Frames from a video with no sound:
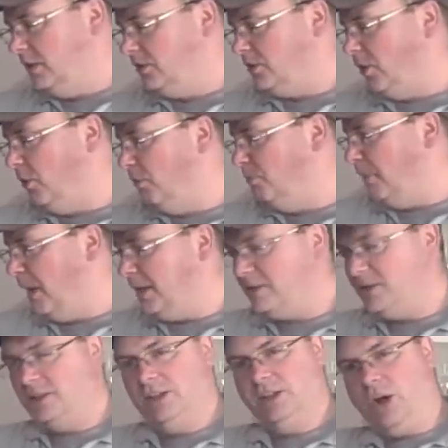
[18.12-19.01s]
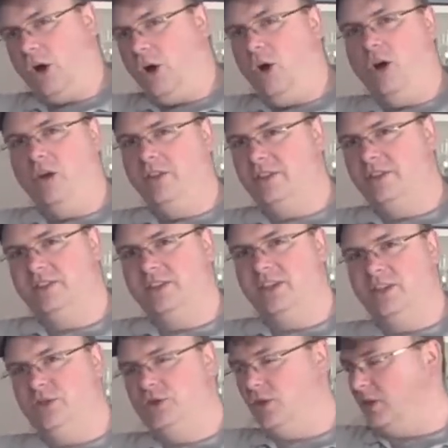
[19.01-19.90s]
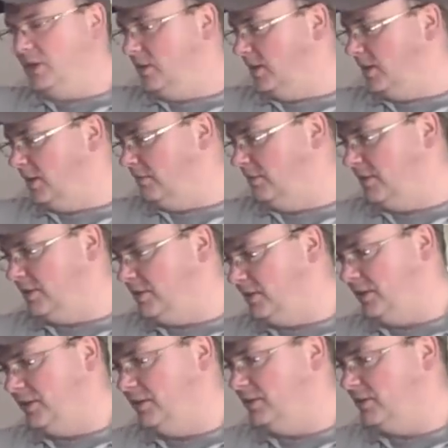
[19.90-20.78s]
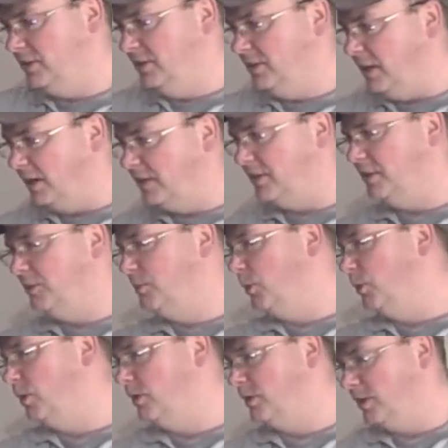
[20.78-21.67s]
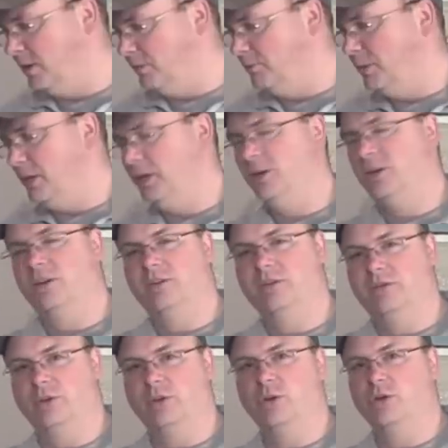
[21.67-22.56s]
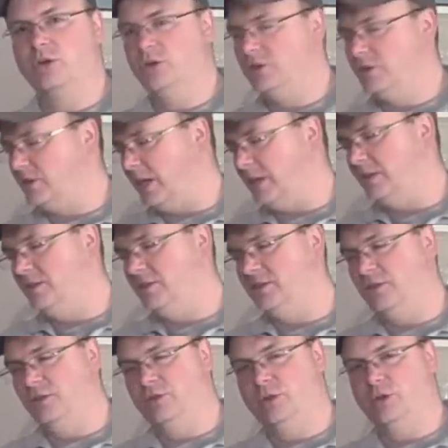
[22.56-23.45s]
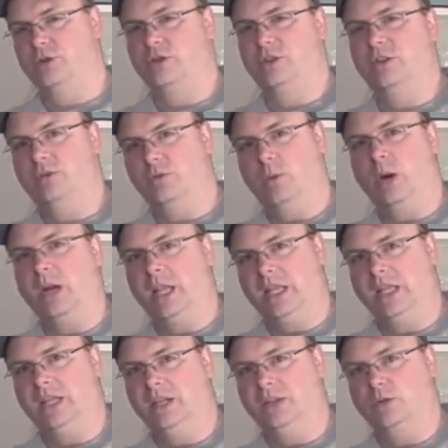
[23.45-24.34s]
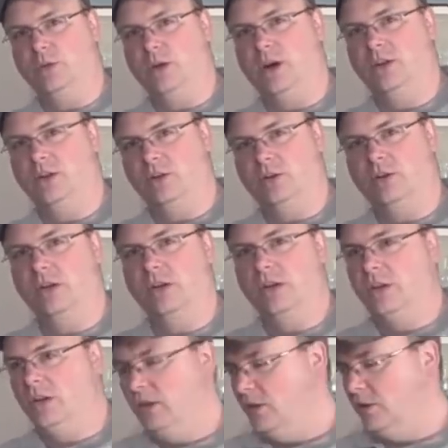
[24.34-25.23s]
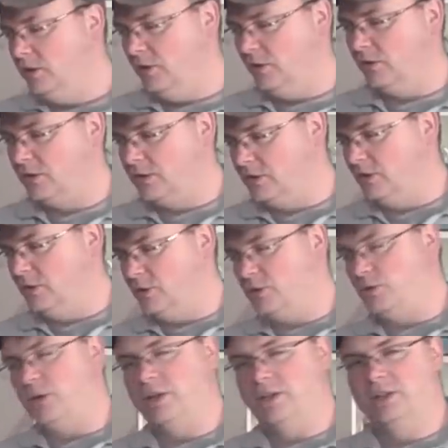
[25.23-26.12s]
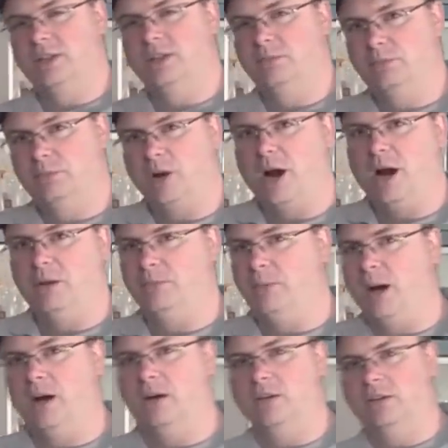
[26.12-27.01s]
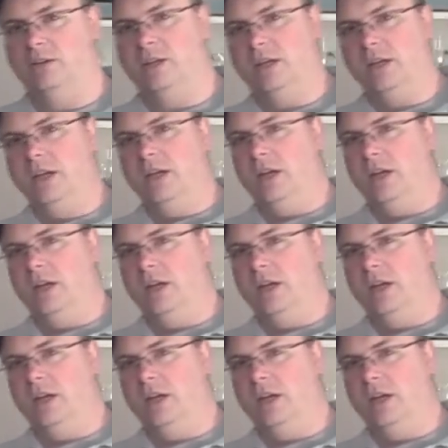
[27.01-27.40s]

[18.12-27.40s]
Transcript: So basically all this is, you can think of this as nothing more than a bigger version, stainless steel version of one of these, right? Your, your, your trusty brown bottled